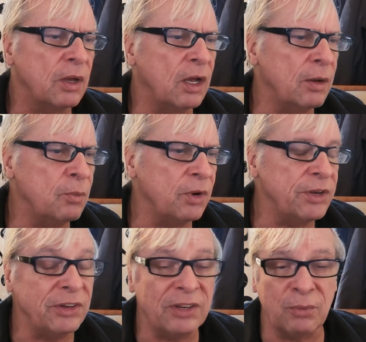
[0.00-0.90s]

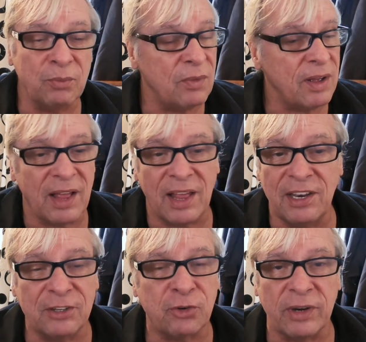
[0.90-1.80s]
when
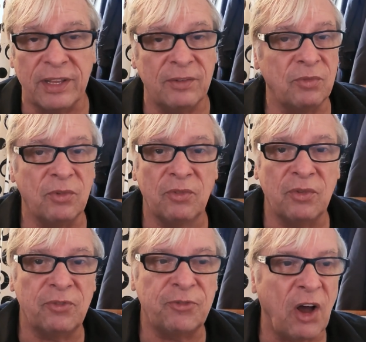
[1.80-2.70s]
literally
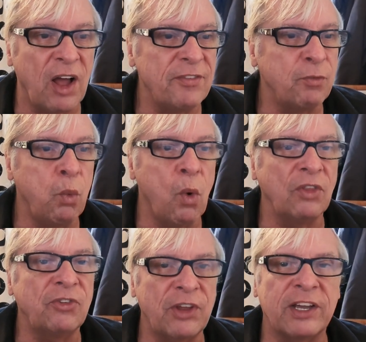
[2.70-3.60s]
5
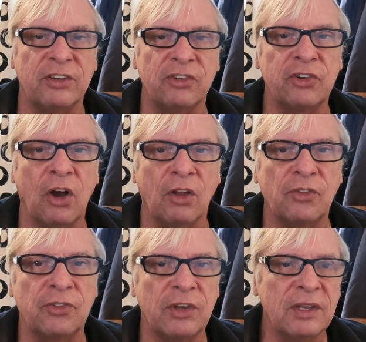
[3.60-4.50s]
1-second
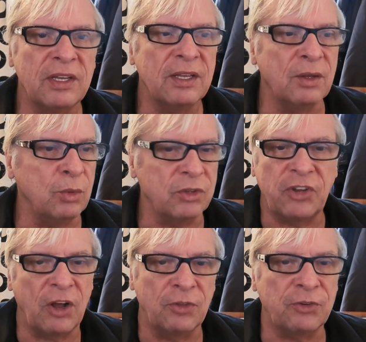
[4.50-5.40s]
shots will
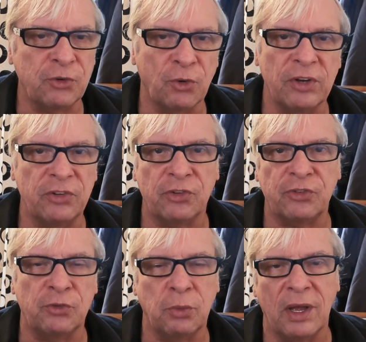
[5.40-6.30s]
tell the story
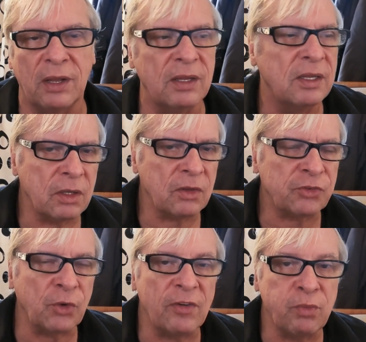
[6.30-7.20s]
just as well.
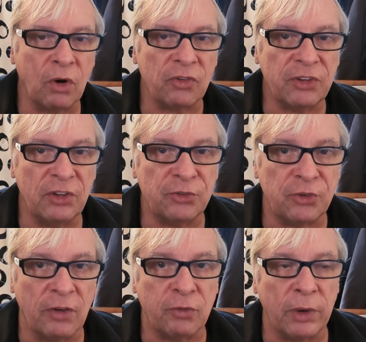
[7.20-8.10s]
So I've watched his
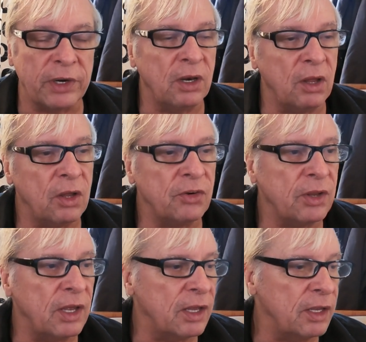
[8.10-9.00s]
stuff quite a lot.
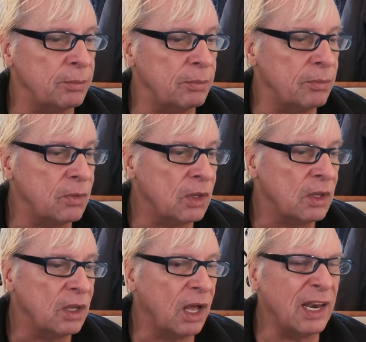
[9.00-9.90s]

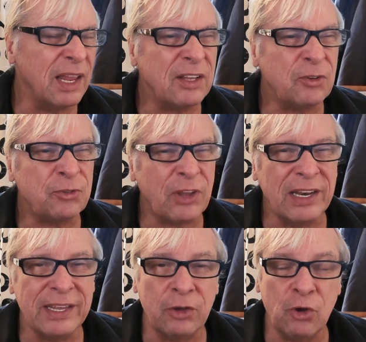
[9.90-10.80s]
I like
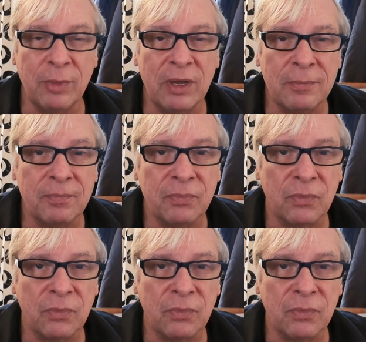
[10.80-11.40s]
Sailing Uma.